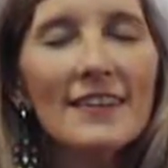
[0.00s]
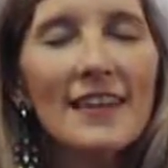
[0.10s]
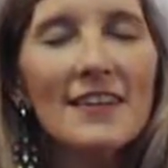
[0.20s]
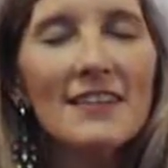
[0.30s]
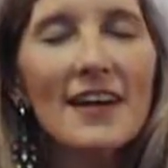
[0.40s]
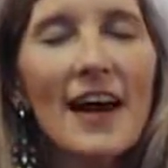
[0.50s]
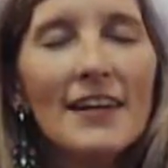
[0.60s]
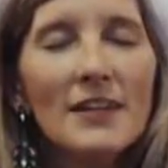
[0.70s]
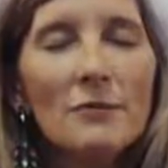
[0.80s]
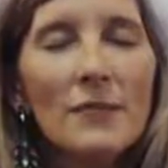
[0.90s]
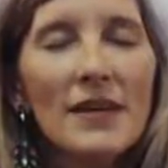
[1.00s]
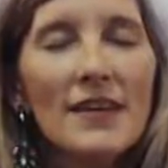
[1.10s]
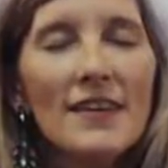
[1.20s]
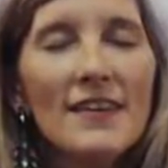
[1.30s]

that is guiding me